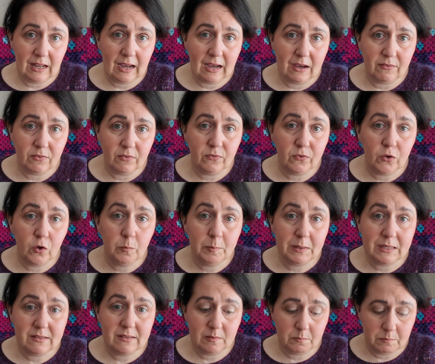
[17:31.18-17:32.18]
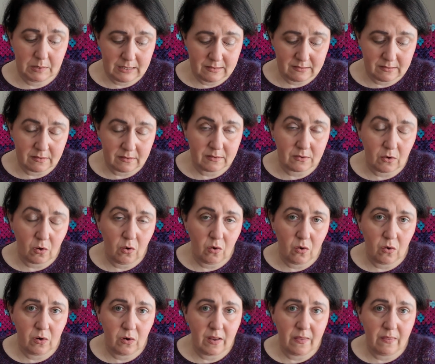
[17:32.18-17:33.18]
have a few bits and pieces
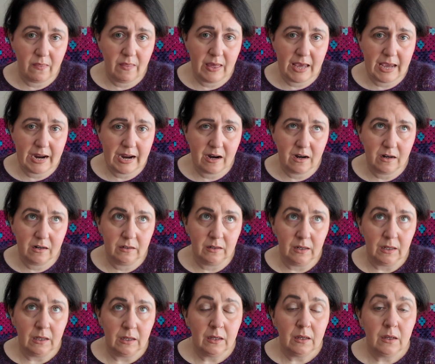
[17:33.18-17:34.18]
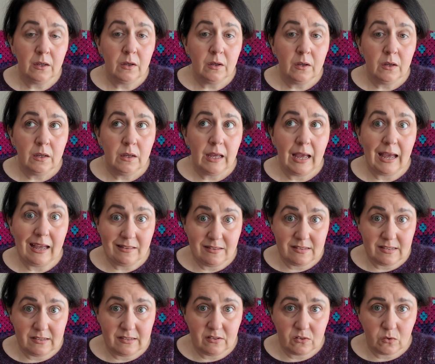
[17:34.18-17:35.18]
on their
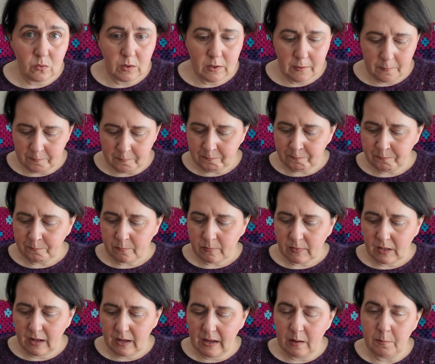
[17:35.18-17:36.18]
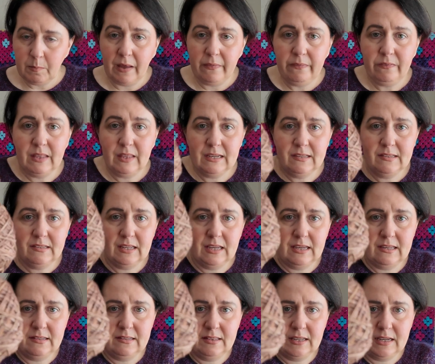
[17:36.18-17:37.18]
Etsy store. And this
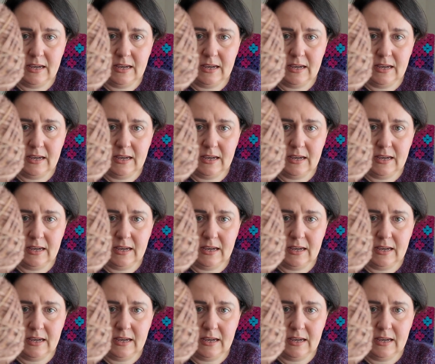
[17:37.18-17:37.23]
is the